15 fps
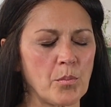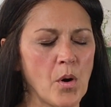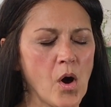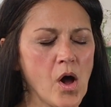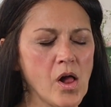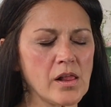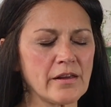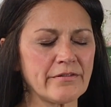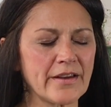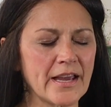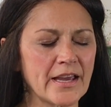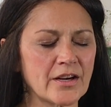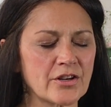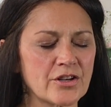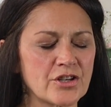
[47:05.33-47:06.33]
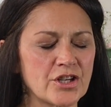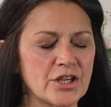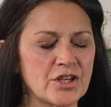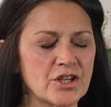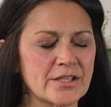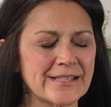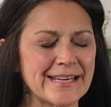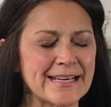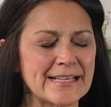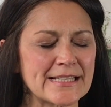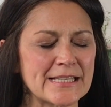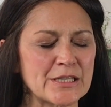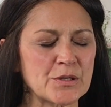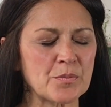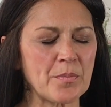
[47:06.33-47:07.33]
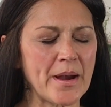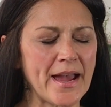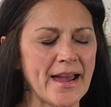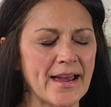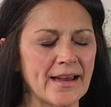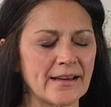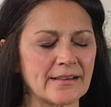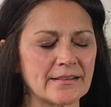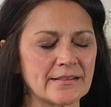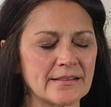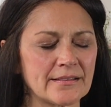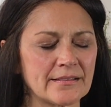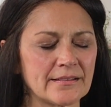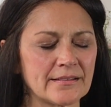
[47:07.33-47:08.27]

ball of energy just expand